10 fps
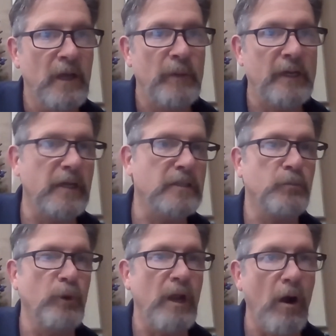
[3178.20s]
because
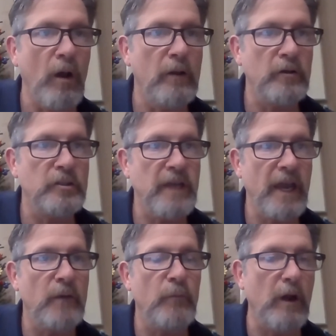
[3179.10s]
we all
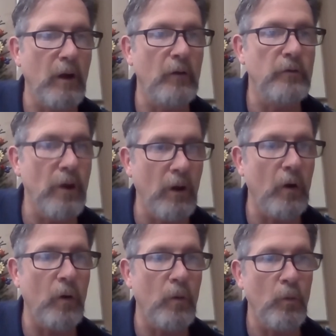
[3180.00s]
understand, we all
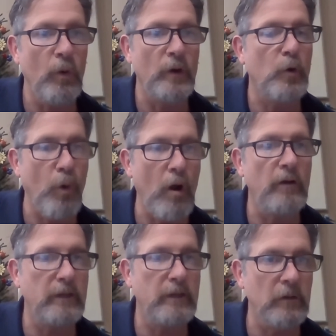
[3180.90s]
know what
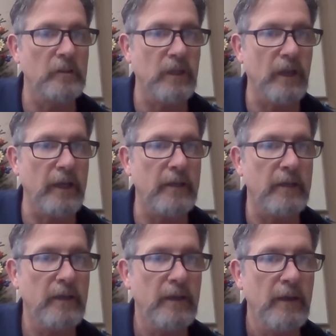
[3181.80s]
quality looks like.
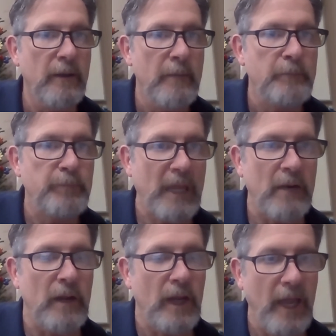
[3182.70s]

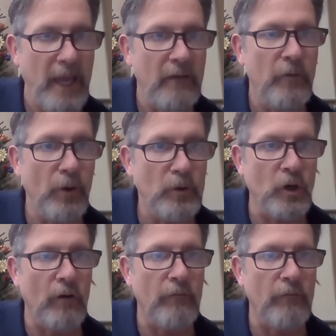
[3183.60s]
And those are